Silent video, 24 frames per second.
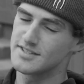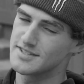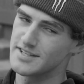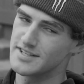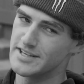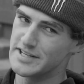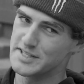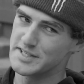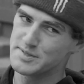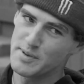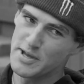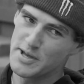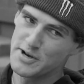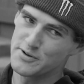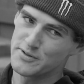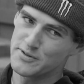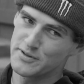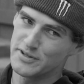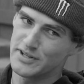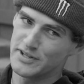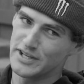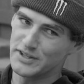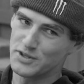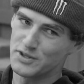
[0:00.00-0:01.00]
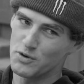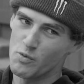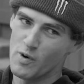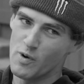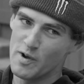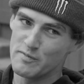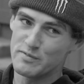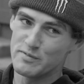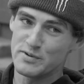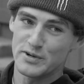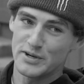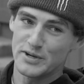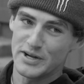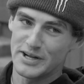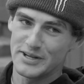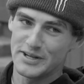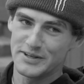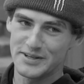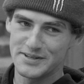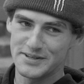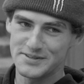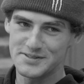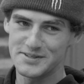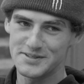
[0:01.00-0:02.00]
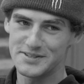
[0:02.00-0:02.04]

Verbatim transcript: say it's better than like the one vert contest.